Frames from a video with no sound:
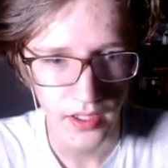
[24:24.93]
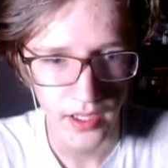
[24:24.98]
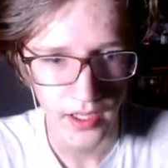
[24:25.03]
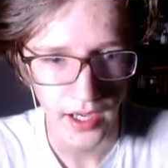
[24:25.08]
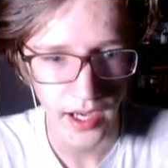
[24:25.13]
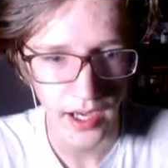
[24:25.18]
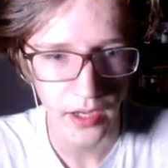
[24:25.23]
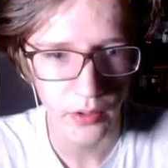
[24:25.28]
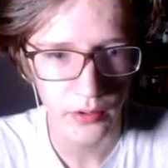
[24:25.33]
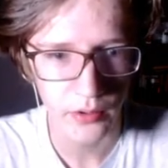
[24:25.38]

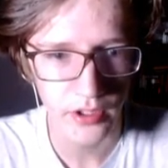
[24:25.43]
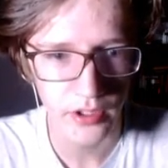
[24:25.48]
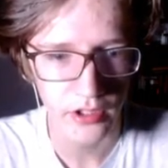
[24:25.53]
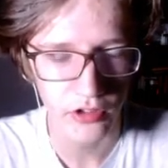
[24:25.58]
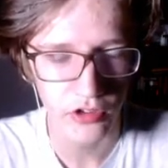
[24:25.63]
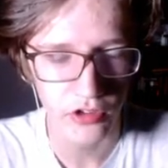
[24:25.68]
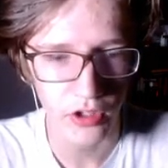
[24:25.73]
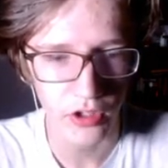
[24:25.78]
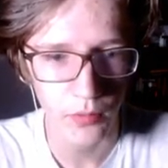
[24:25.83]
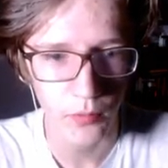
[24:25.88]
How can
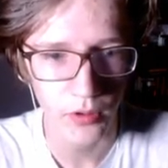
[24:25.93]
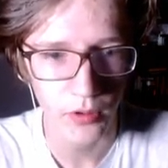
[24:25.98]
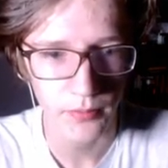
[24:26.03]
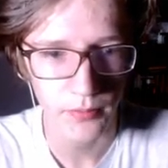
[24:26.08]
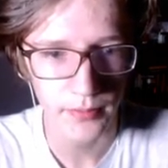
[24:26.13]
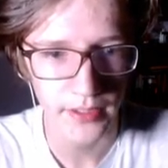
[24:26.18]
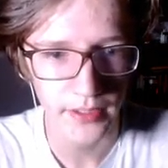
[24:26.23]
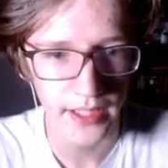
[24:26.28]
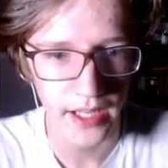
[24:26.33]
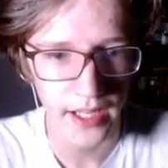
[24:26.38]
someone
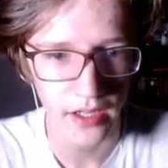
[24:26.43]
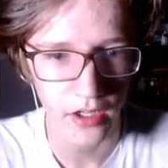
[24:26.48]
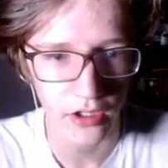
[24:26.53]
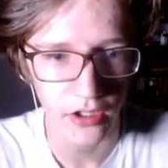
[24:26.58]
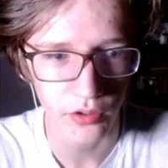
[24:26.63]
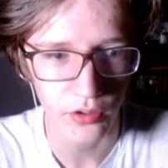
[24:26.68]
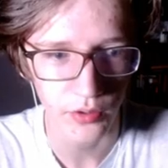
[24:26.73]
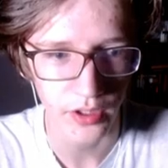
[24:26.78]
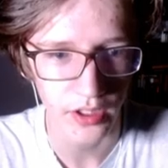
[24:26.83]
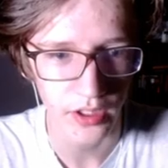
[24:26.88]
be that
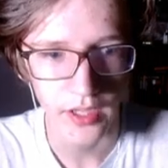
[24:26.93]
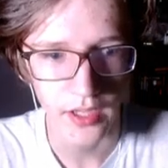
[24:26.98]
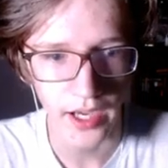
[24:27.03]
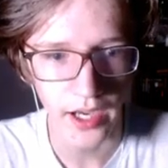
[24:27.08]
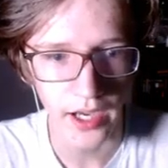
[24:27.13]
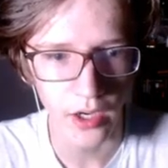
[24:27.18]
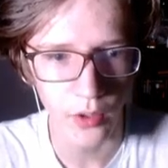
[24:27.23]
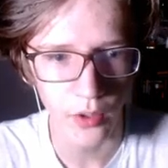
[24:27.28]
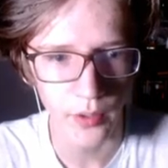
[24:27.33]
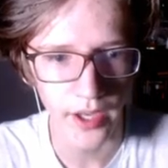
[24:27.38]
hungry?
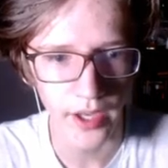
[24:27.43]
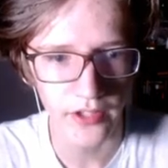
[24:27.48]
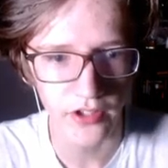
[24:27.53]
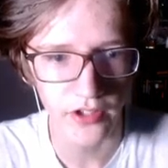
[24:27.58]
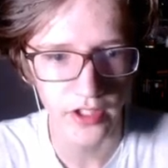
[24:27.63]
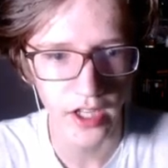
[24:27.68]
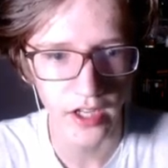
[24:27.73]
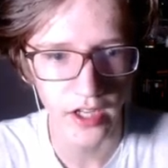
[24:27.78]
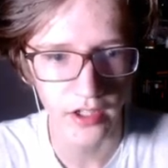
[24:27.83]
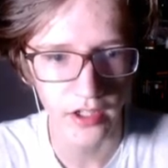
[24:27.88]
How has
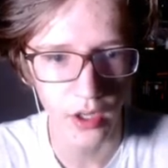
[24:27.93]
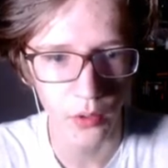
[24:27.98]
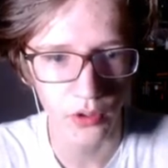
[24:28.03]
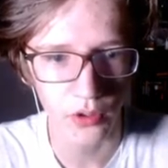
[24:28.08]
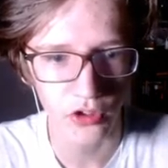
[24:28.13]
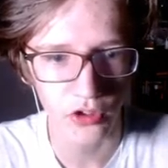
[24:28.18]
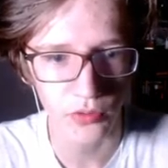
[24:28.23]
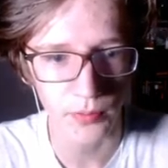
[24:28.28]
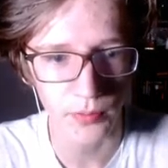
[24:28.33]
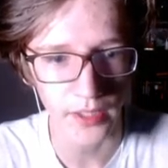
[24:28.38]
he not
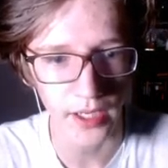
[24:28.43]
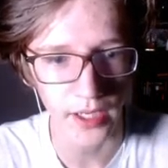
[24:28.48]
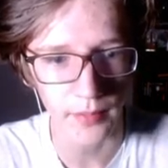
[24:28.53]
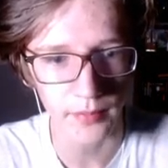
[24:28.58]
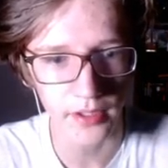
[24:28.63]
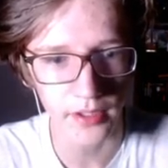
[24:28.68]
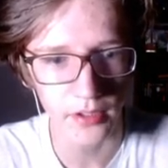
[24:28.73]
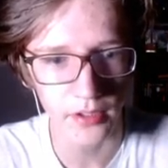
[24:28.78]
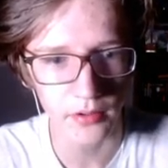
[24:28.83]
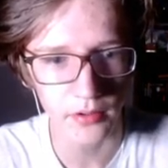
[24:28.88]
noticed me?
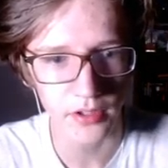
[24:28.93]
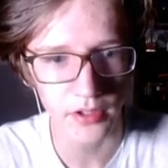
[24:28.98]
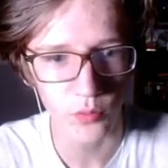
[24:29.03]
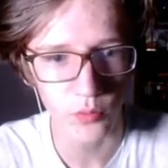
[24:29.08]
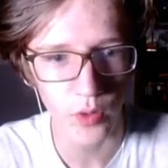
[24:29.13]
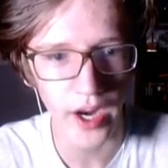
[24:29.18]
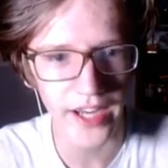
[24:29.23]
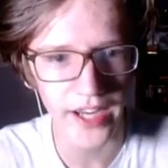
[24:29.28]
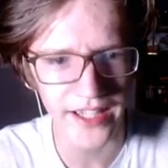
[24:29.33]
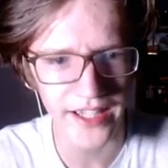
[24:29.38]
I'm literally
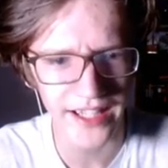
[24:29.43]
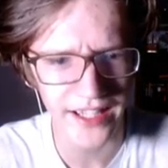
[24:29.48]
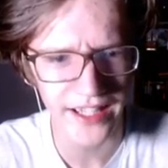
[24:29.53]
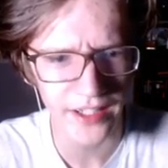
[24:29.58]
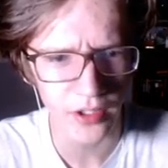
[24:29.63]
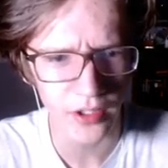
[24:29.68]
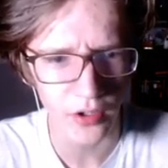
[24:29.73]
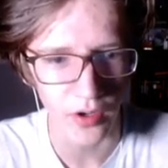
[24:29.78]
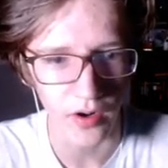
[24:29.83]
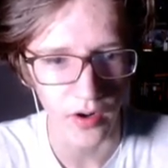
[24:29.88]
right
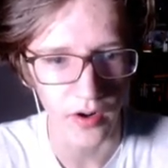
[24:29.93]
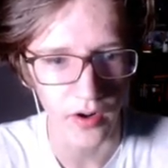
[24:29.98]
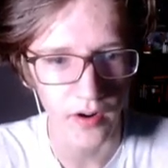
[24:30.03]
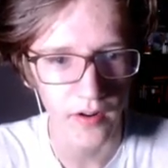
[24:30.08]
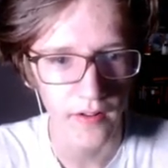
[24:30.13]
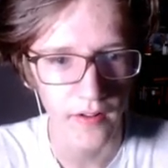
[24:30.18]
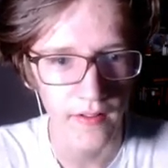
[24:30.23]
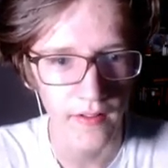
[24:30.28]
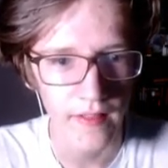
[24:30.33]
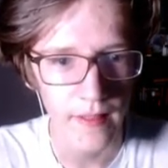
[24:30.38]
here.
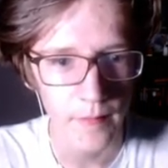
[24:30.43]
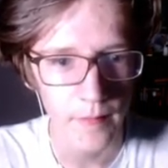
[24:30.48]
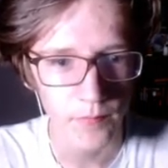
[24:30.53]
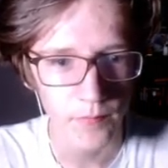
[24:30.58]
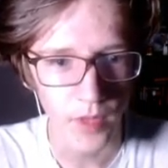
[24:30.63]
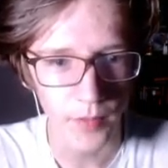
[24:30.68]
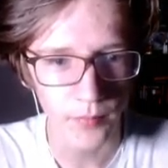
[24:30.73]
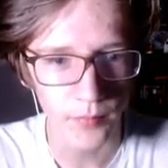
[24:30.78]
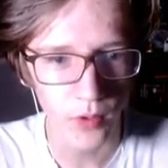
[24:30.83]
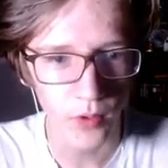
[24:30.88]

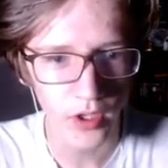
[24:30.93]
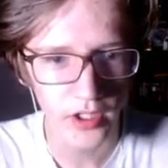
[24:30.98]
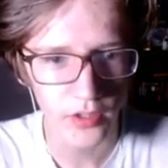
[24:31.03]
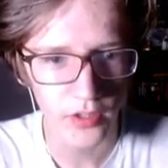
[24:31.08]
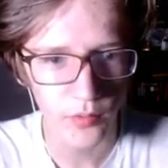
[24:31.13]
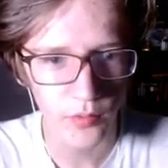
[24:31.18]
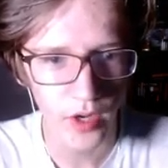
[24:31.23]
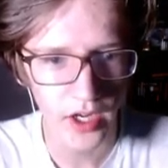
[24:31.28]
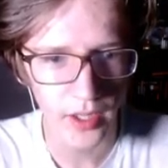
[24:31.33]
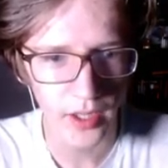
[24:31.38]
I'm
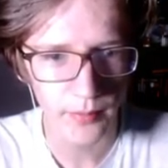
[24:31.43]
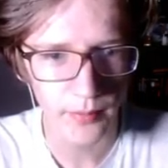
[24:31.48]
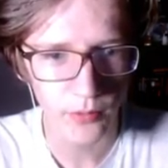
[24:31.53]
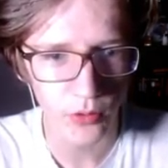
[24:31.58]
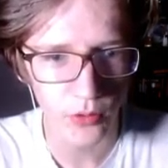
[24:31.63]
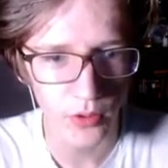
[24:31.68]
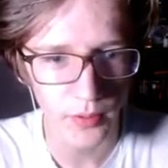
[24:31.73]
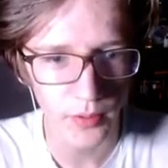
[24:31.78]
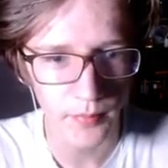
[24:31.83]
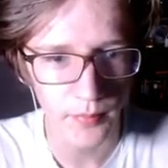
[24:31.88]
walking right up
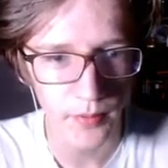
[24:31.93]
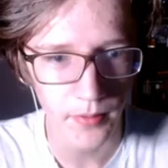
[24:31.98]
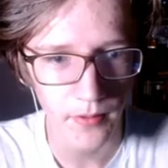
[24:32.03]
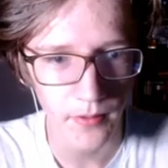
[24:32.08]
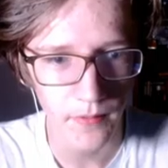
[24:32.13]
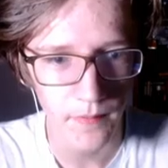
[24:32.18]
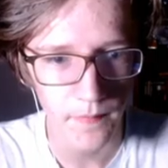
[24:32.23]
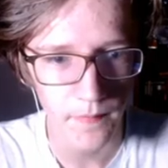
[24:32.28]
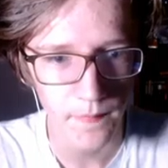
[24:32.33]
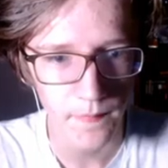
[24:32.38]
to him.
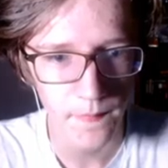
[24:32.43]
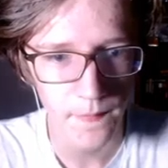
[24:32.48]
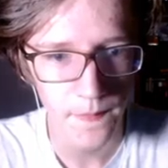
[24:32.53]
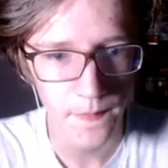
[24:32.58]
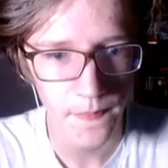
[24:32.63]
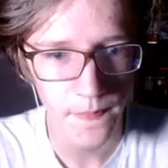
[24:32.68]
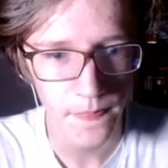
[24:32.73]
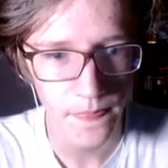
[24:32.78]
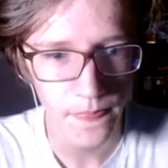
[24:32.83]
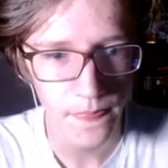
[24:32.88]

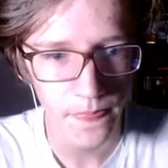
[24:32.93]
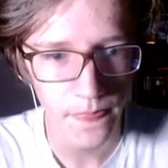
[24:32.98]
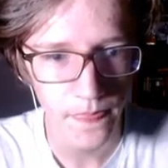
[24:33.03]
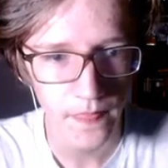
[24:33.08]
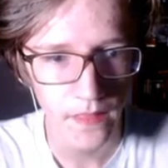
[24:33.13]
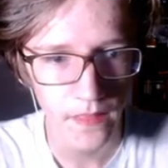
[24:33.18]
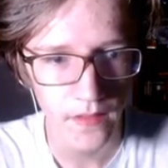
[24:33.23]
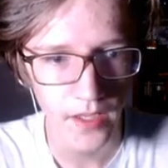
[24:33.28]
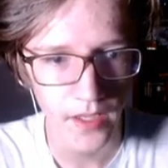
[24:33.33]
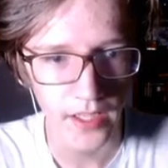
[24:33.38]

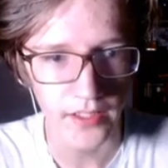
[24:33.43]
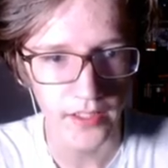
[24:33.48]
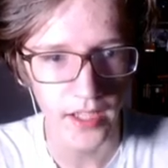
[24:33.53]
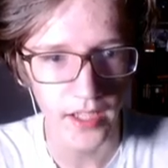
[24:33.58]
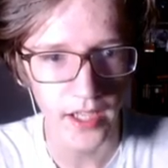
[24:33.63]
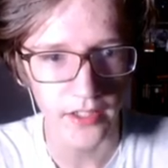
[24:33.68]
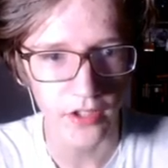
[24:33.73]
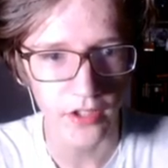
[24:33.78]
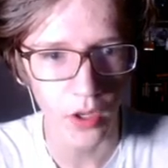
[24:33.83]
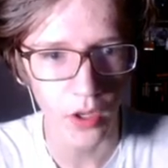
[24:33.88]
Hey,
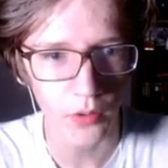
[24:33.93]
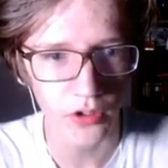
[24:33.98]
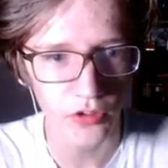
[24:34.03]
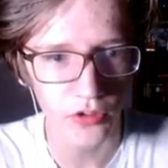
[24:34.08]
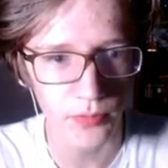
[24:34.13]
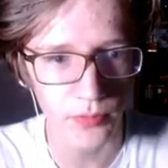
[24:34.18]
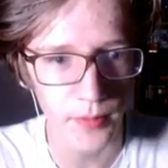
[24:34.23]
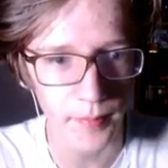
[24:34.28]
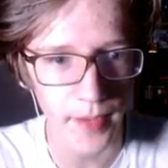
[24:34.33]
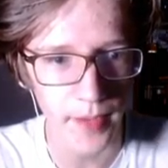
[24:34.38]
hey,
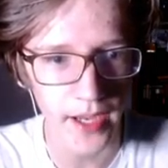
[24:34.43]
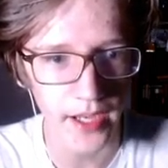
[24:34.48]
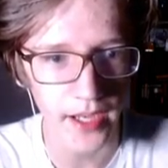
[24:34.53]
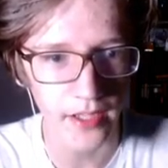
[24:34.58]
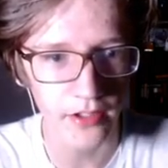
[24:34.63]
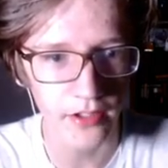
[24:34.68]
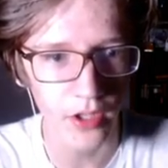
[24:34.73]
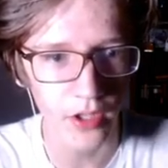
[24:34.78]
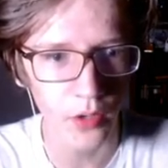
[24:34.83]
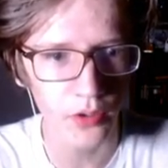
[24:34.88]
notice me,
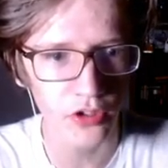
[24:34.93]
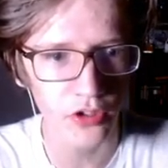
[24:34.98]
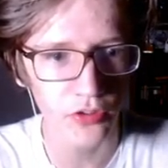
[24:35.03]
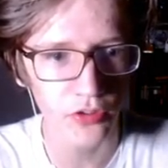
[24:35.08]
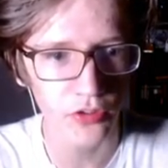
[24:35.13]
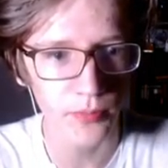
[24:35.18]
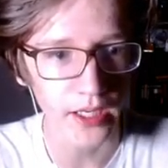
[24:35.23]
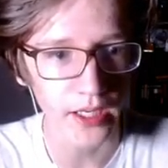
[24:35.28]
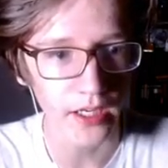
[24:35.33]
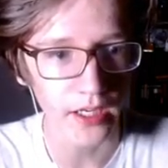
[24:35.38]
man. Notice me.